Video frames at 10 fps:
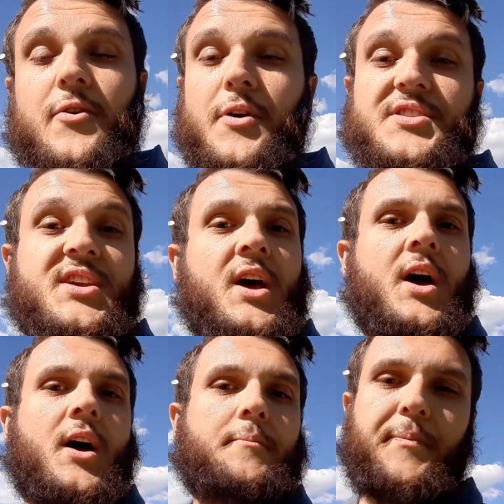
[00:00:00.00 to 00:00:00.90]
Course.
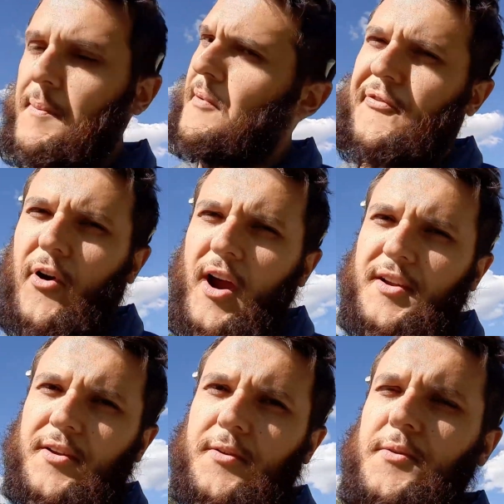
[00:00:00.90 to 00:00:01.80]
But before I
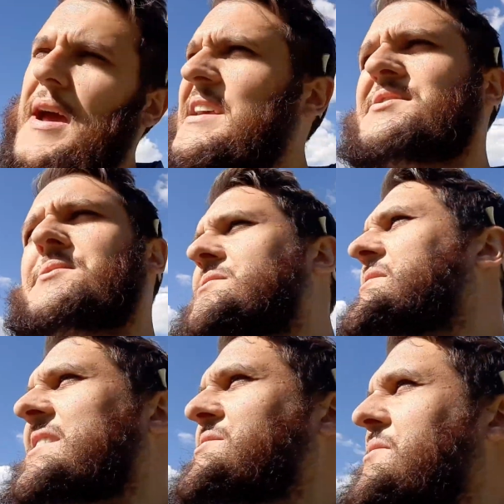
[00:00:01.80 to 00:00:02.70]
do, you guys know the deal.